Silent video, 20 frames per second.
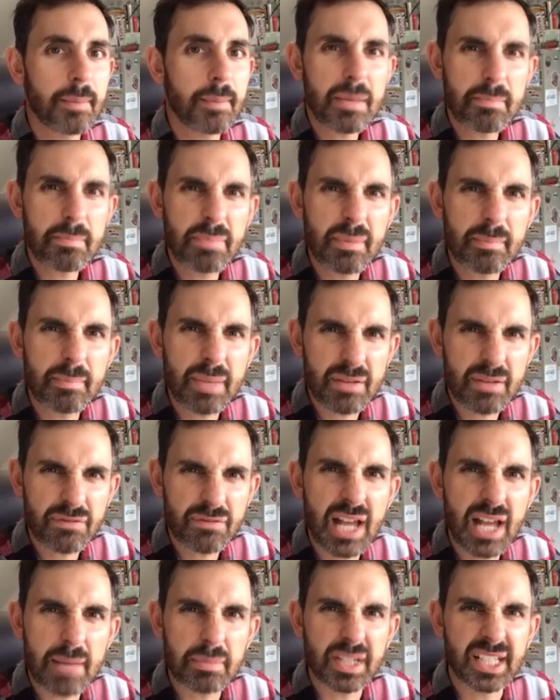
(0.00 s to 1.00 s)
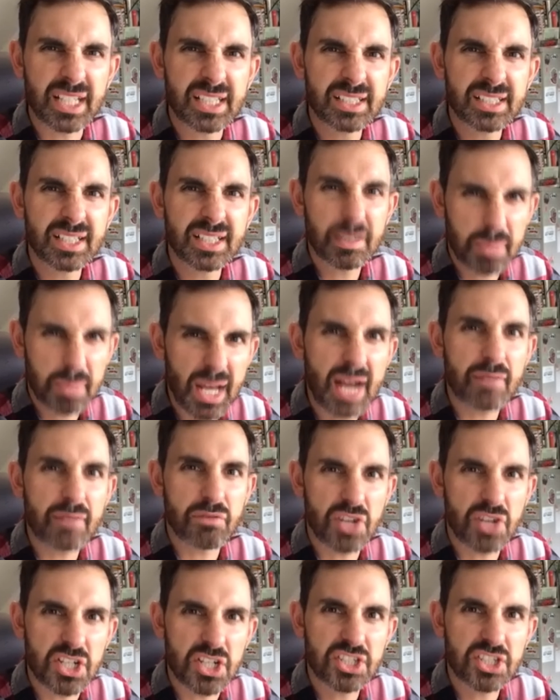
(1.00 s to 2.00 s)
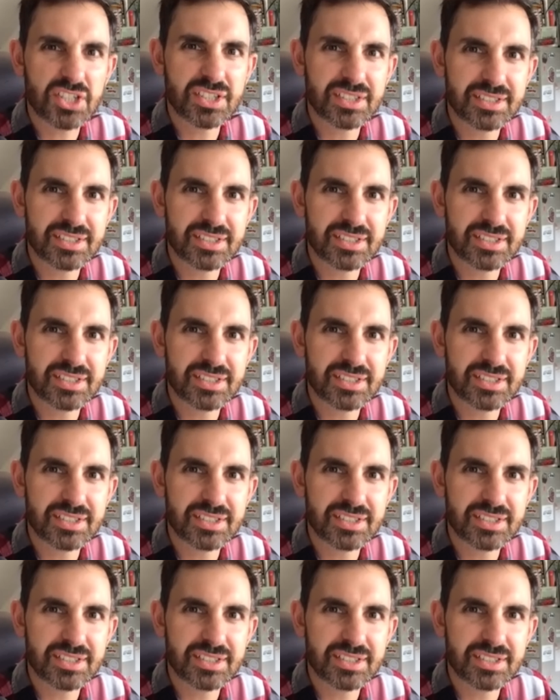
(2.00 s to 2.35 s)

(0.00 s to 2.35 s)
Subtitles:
A bit flabby and a bit average.